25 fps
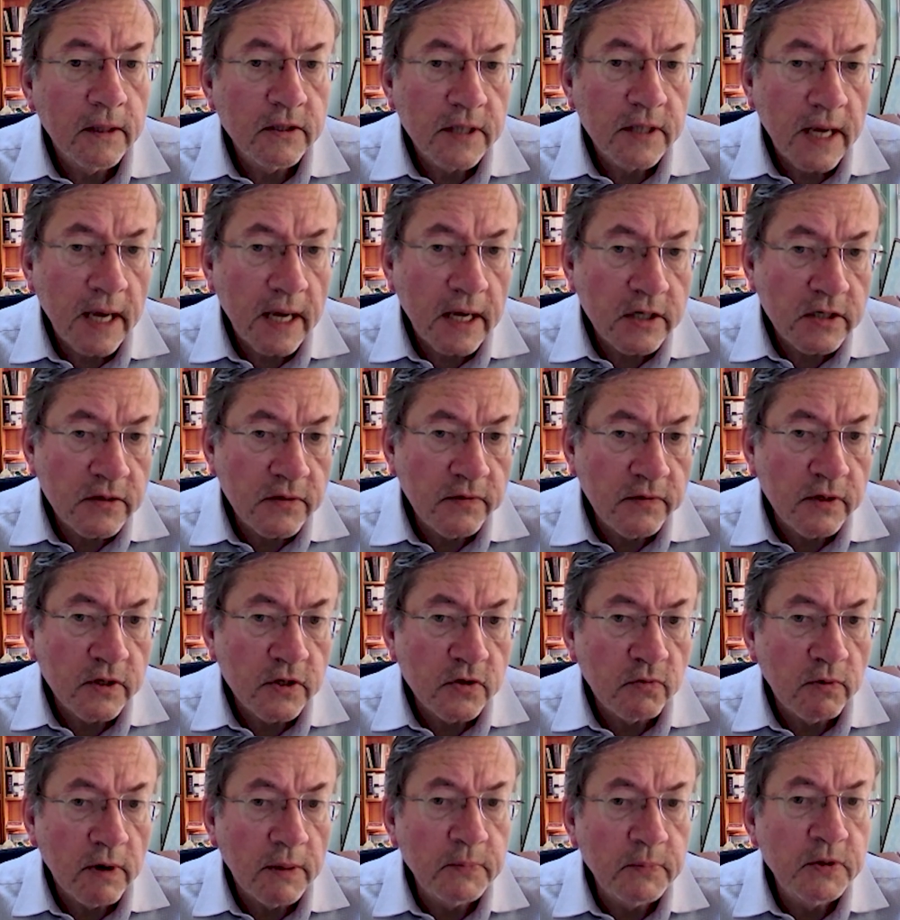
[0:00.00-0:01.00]
this age of
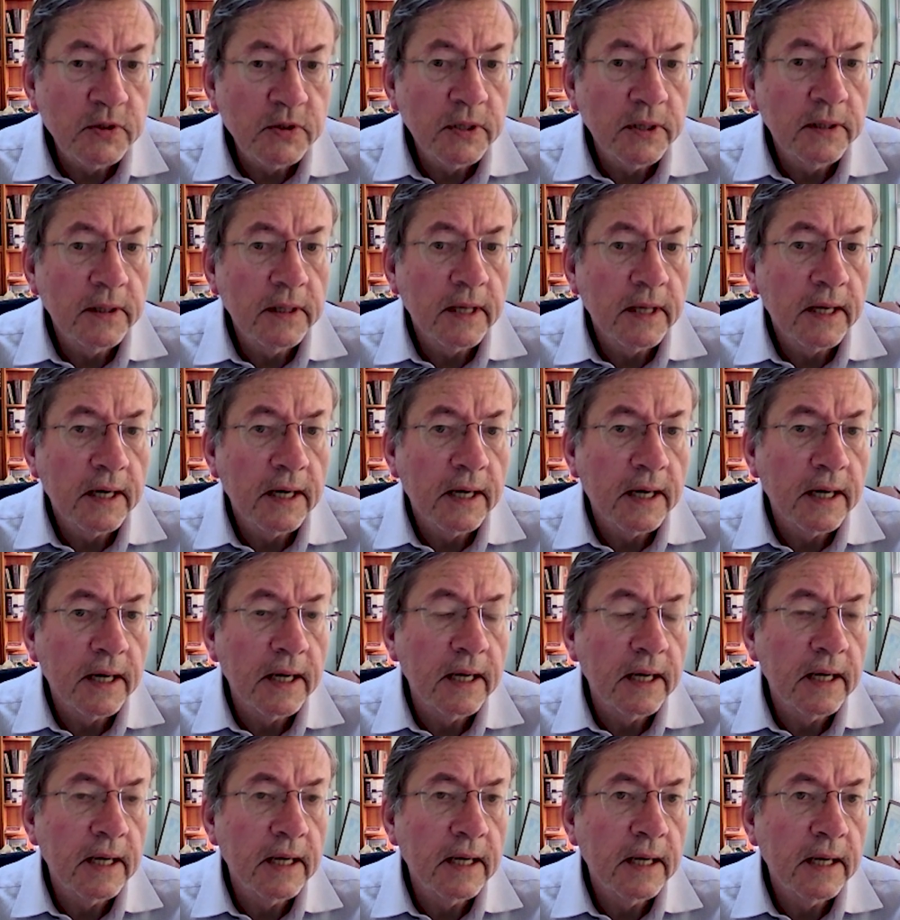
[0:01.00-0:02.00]
disruption that
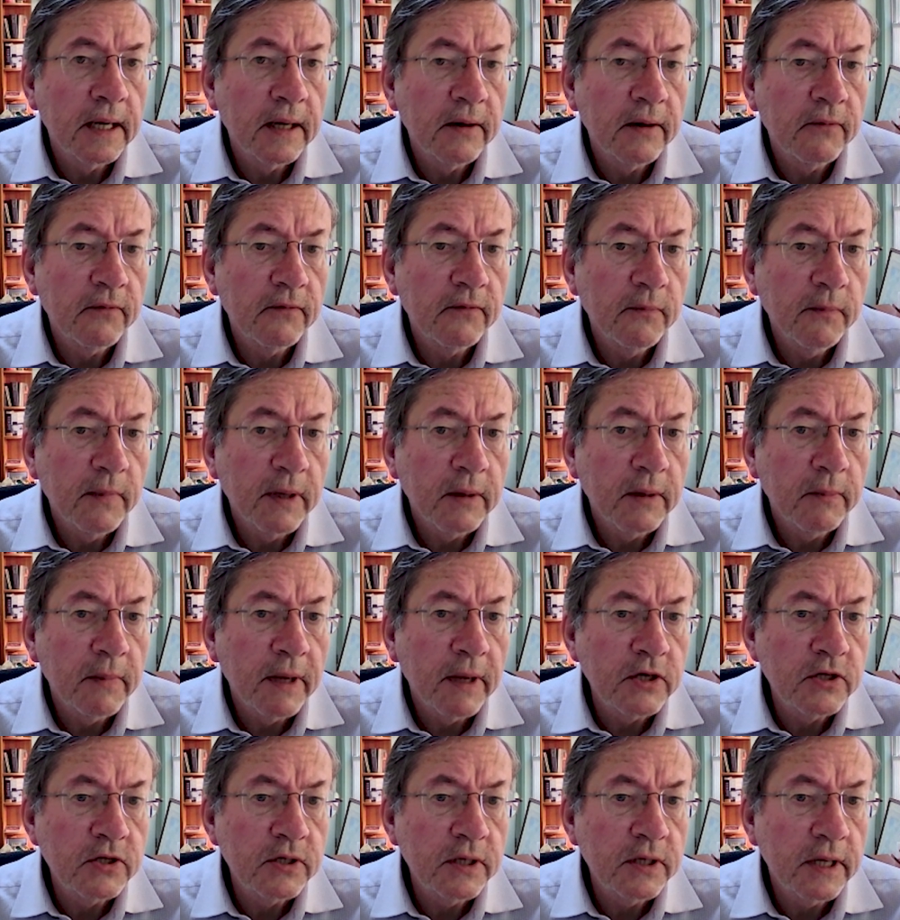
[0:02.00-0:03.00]
I have
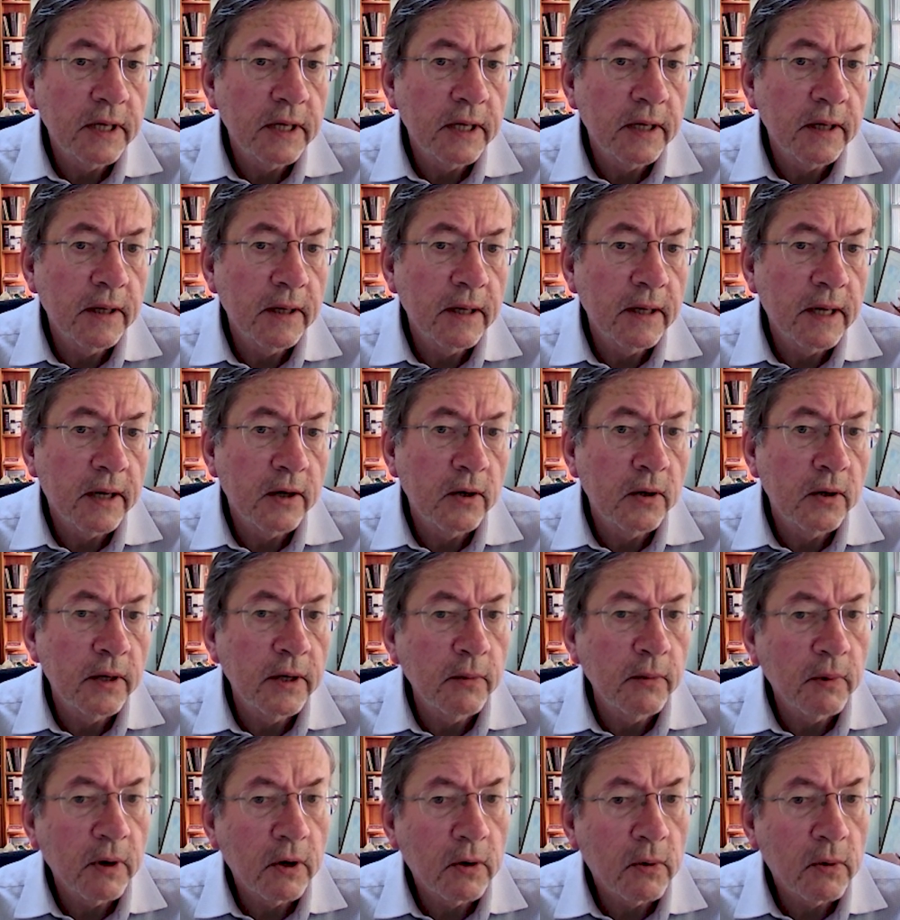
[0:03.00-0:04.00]
been mentioning not
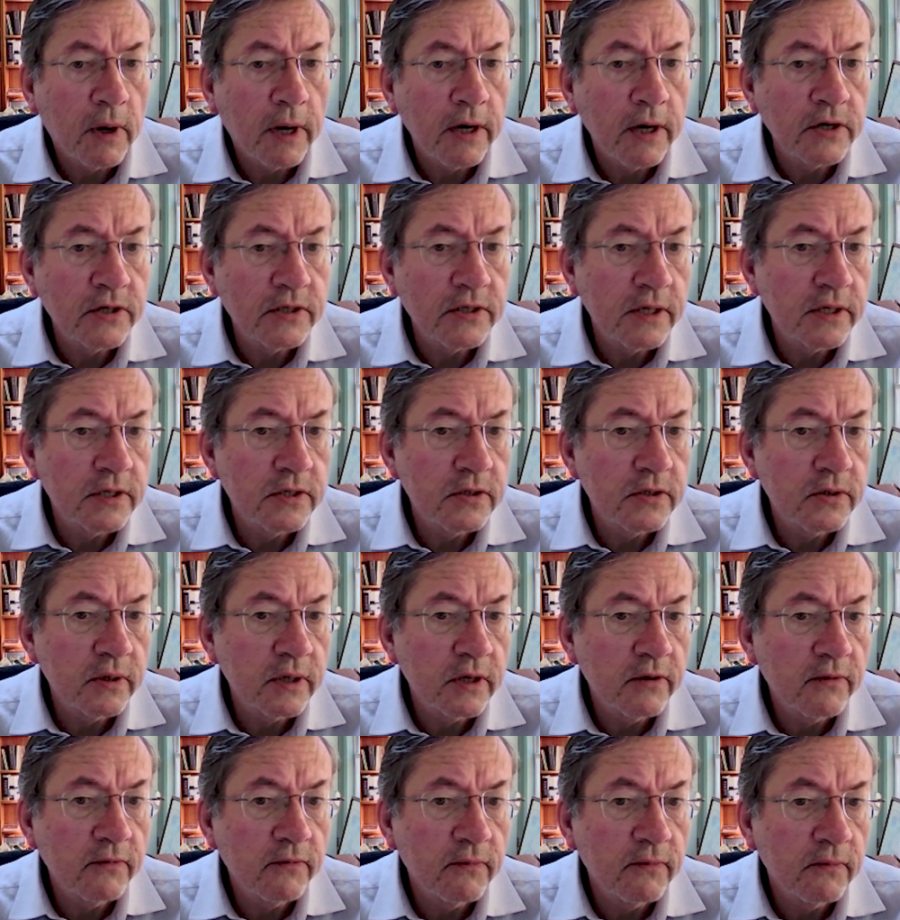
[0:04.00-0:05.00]
only requires us
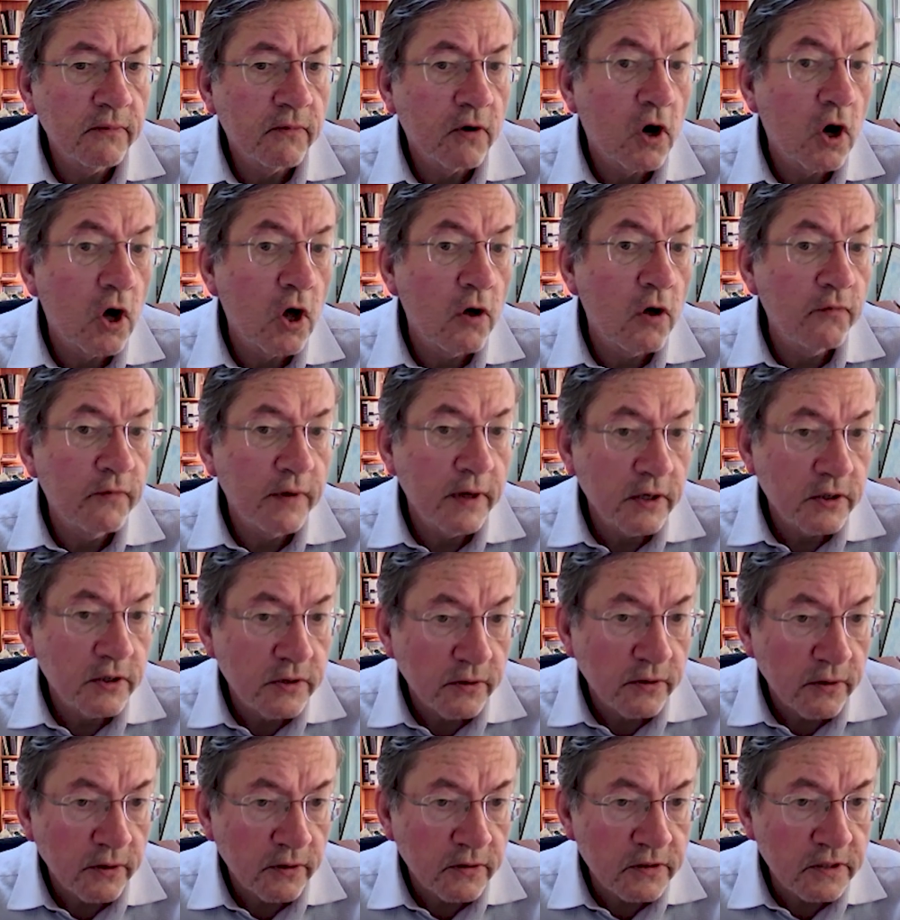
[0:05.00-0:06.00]
to evolve
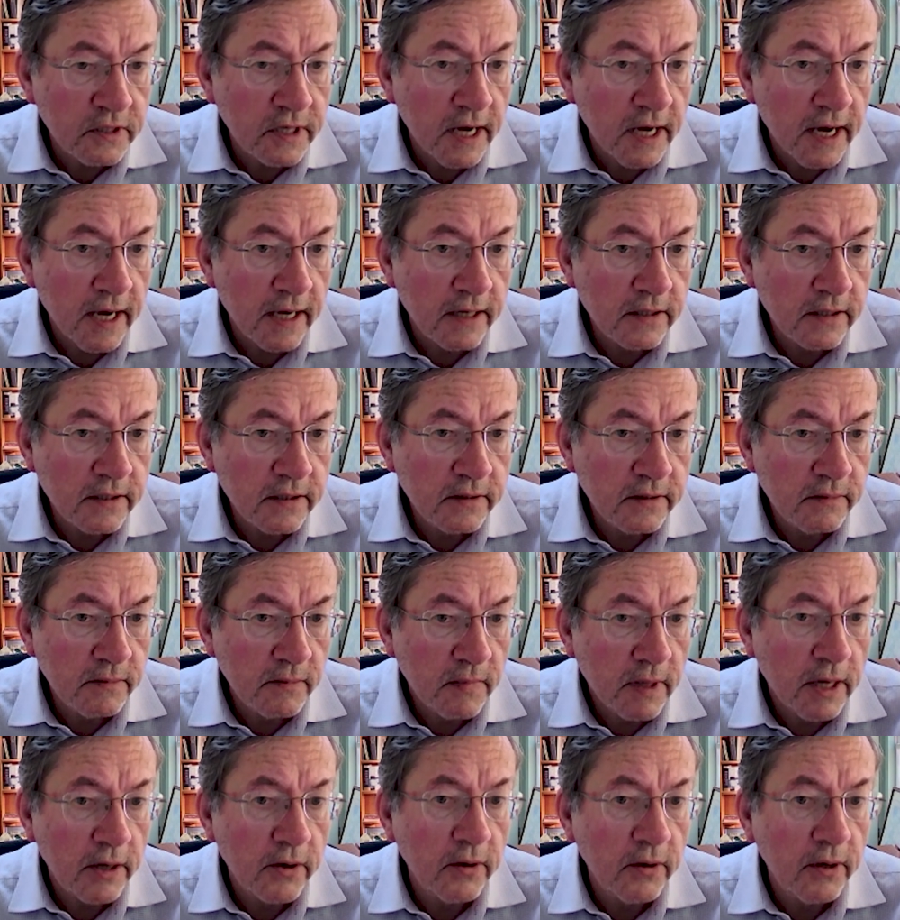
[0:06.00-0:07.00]
each of those
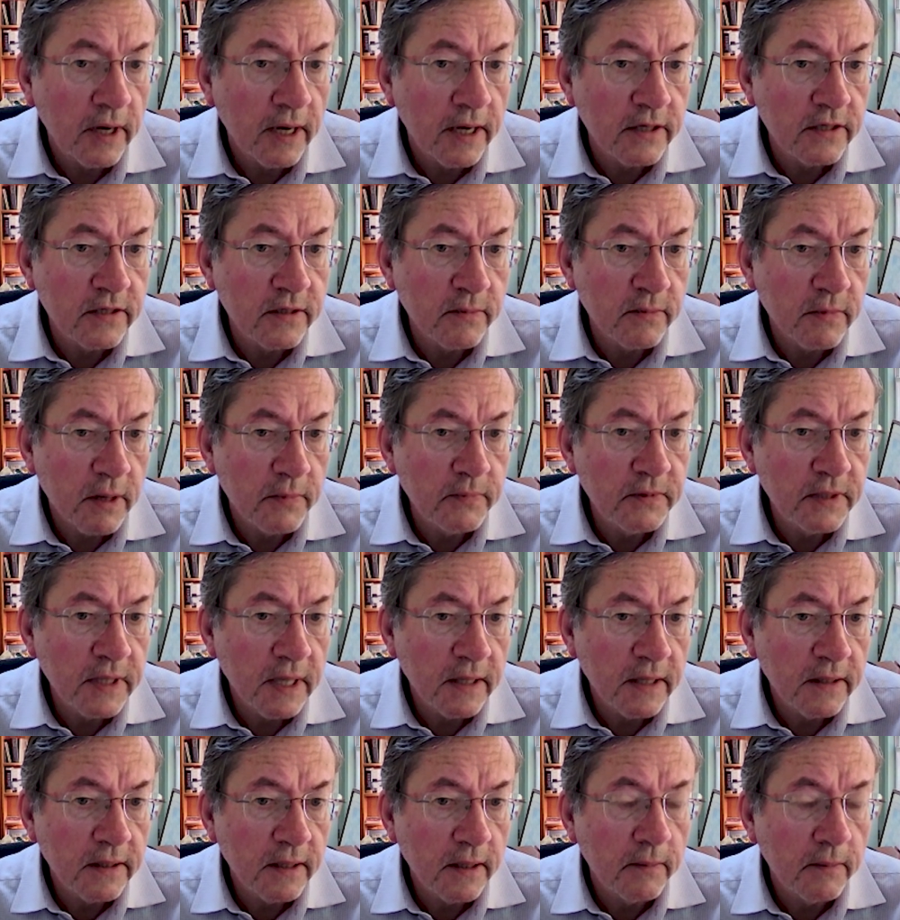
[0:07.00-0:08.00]
tasks, modernize them,
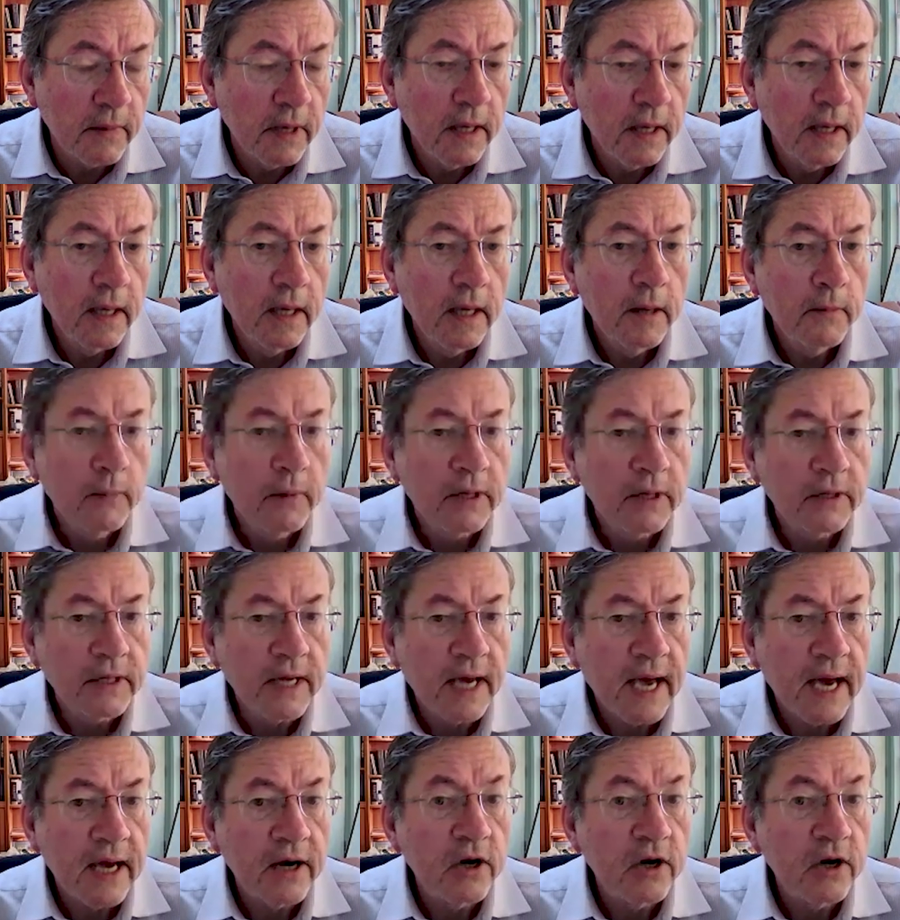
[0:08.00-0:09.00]
update them, but